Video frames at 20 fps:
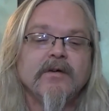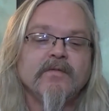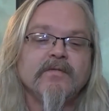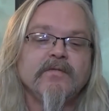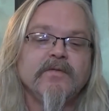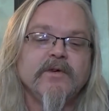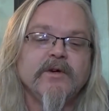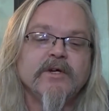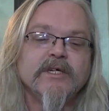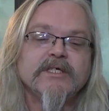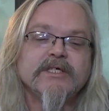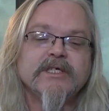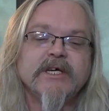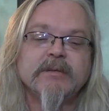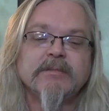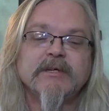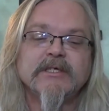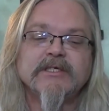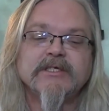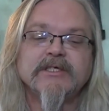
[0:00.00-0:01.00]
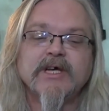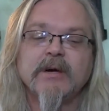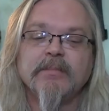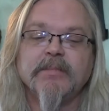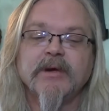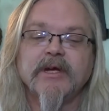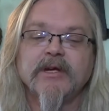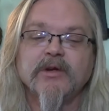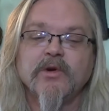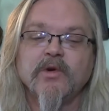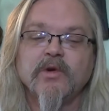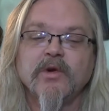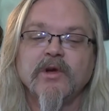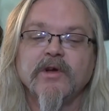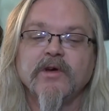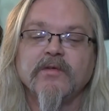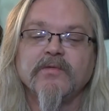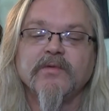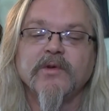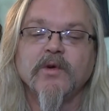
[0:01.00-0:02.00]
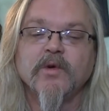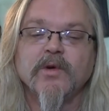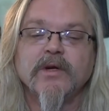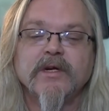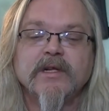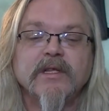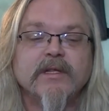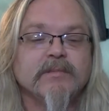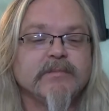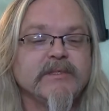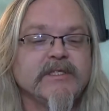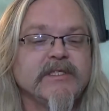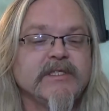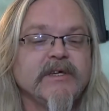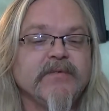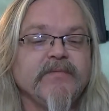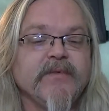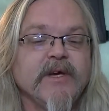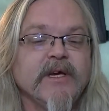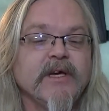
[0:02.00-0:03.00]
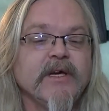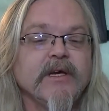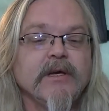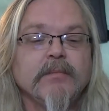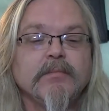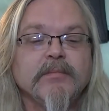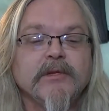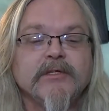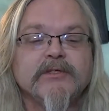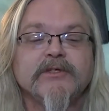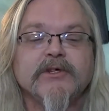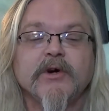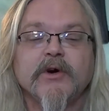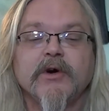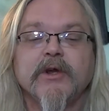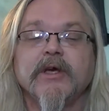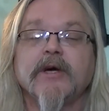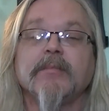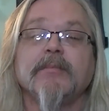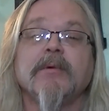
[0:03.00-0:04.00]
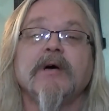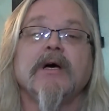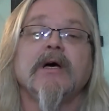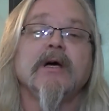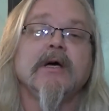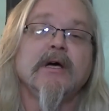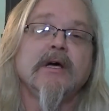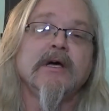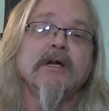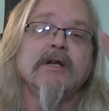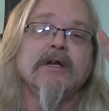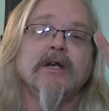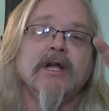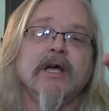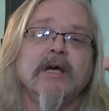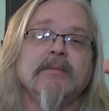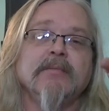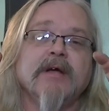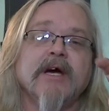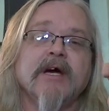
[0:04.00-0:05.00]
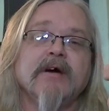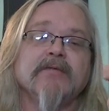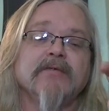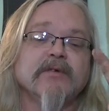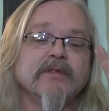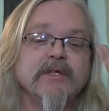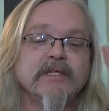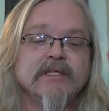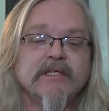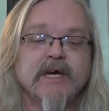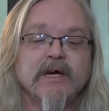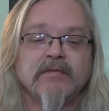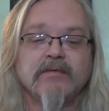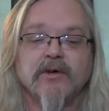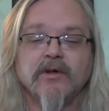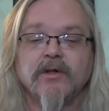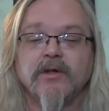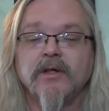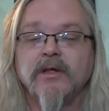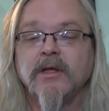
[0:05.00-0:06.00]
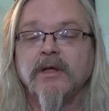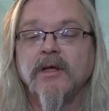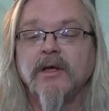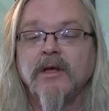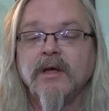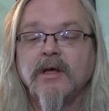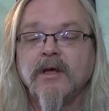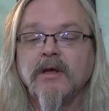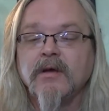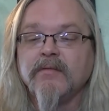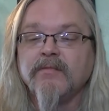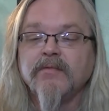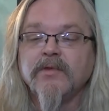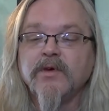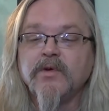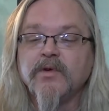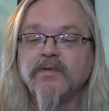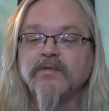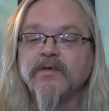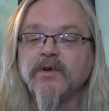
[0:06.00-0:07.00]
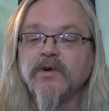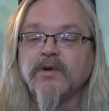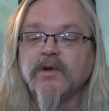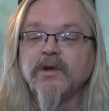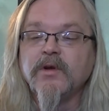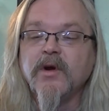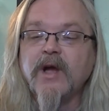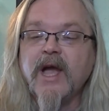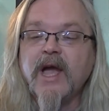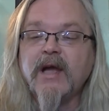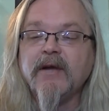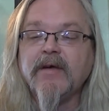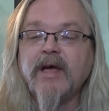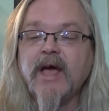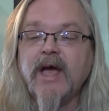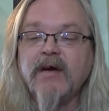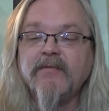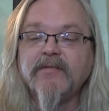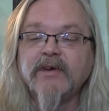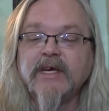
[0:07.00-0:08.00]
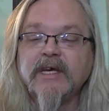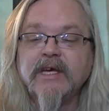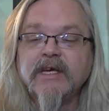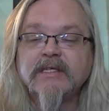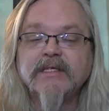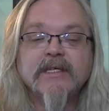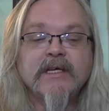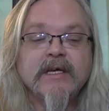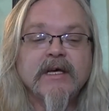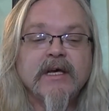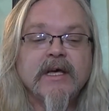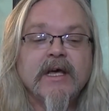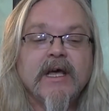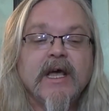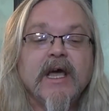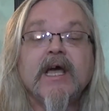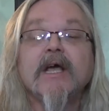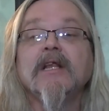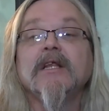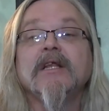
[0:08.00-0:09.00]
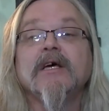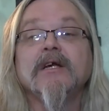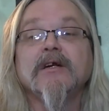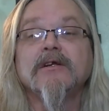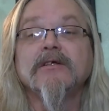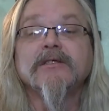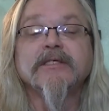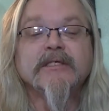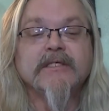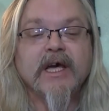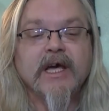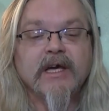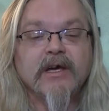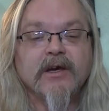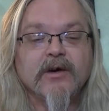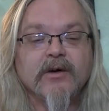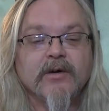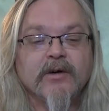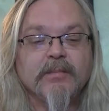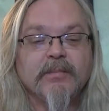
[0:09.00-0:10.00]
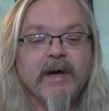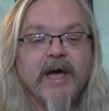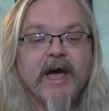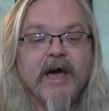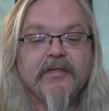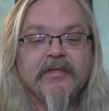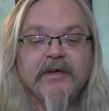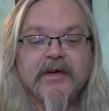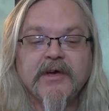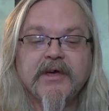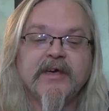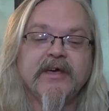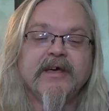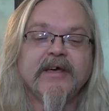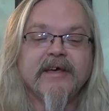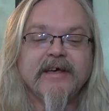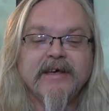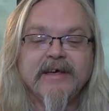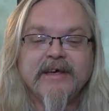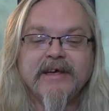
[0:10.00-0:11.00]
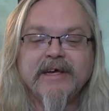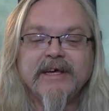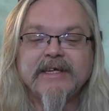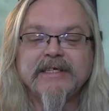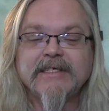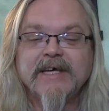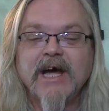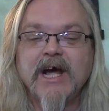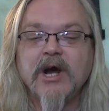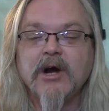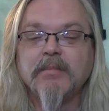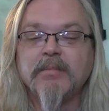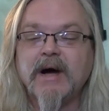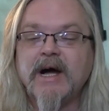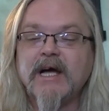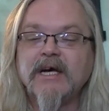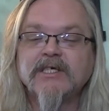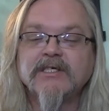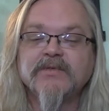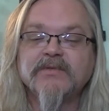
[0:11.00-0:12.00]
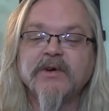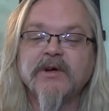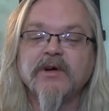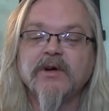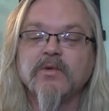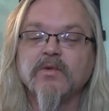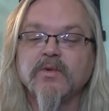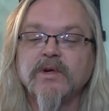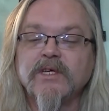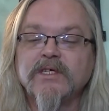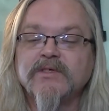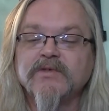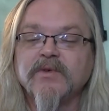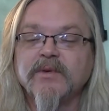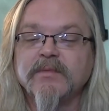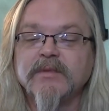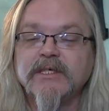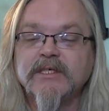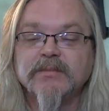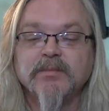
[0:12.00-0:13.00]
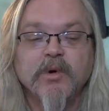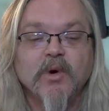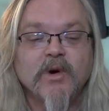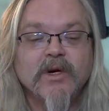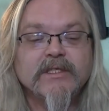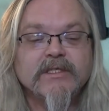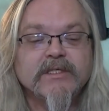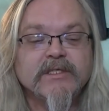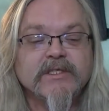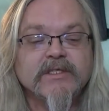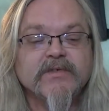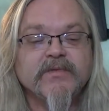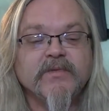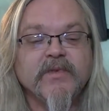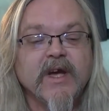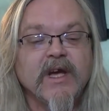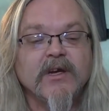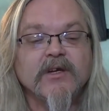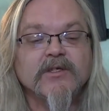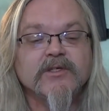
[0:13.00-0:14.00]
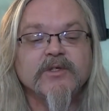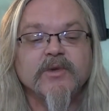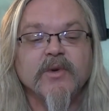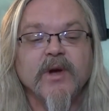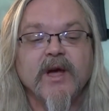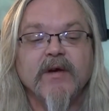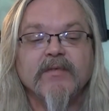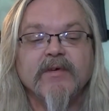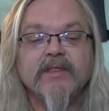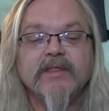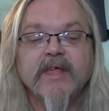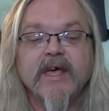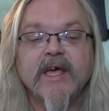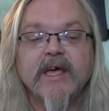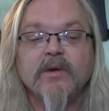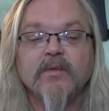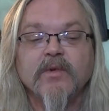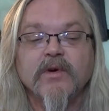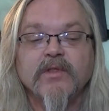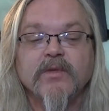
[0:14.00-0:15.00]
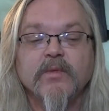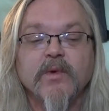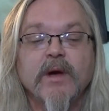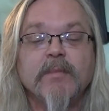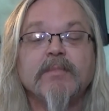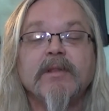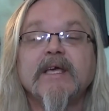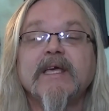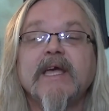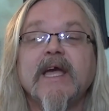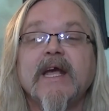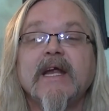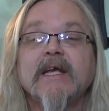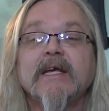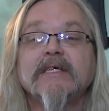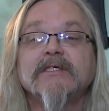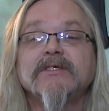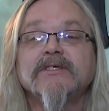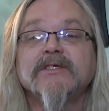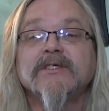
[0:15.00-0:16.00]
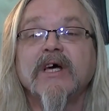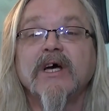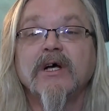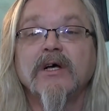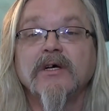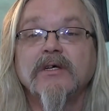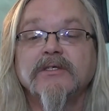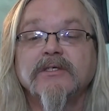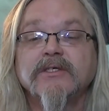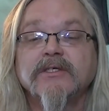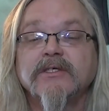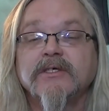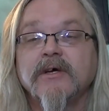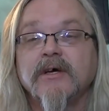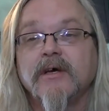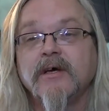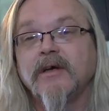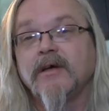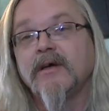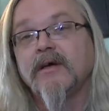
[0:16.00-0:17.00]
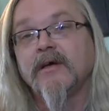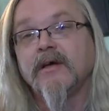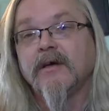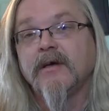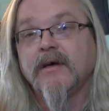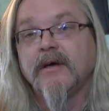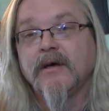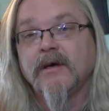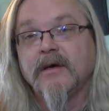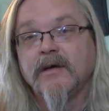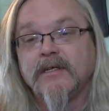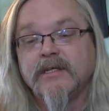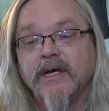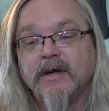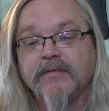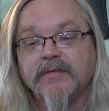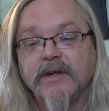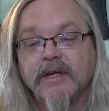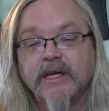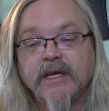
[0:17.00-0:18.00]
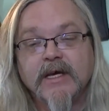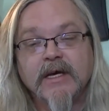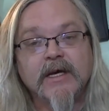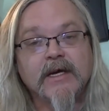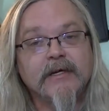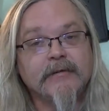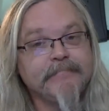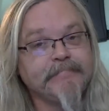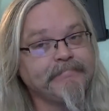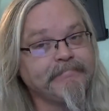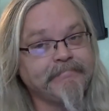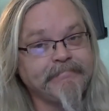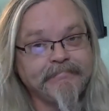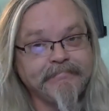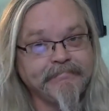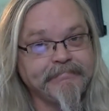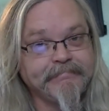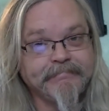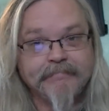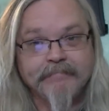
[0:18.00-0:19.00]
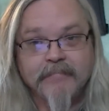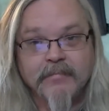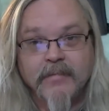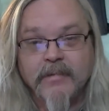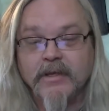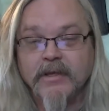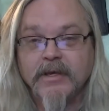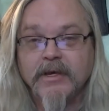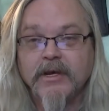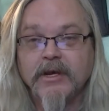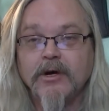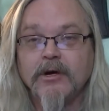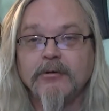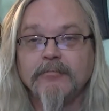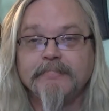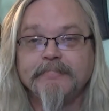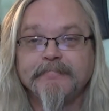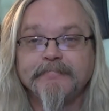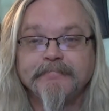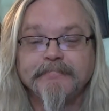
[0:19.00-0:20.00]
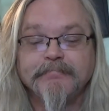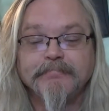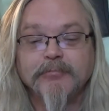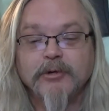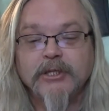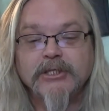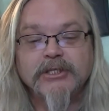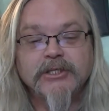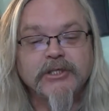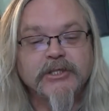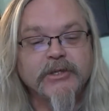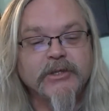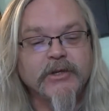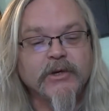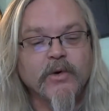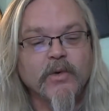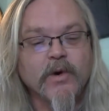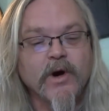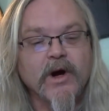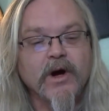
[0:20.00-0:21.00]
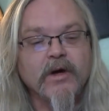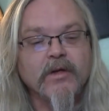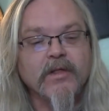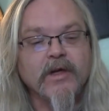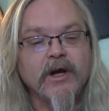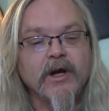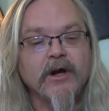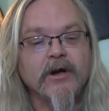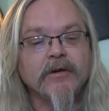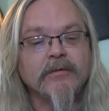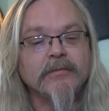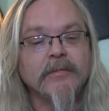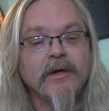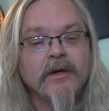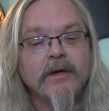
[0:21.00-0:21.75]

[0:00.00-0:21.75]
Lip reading: Fukushima is dumping nuclear fuel into the Pacific. Plutonium, named after the devil. View of nuclear advocate, a little psychopathic. Entire biosphere at risk from these poisons, fatal to everything with replicating cells. Definitely, you know, preaching to the choir there.